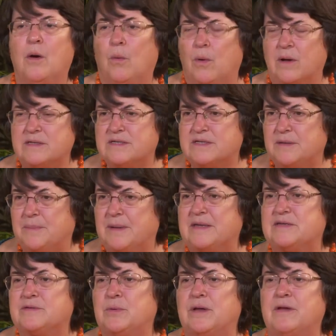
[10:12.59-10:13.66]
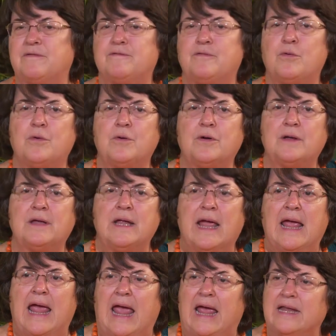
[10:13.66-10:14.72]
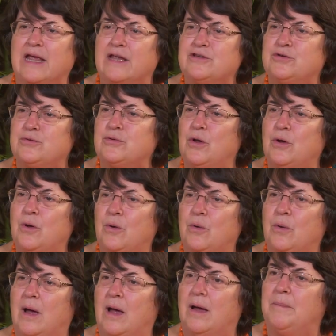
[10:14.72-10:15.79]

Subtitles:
What's the best way forward? And as you know,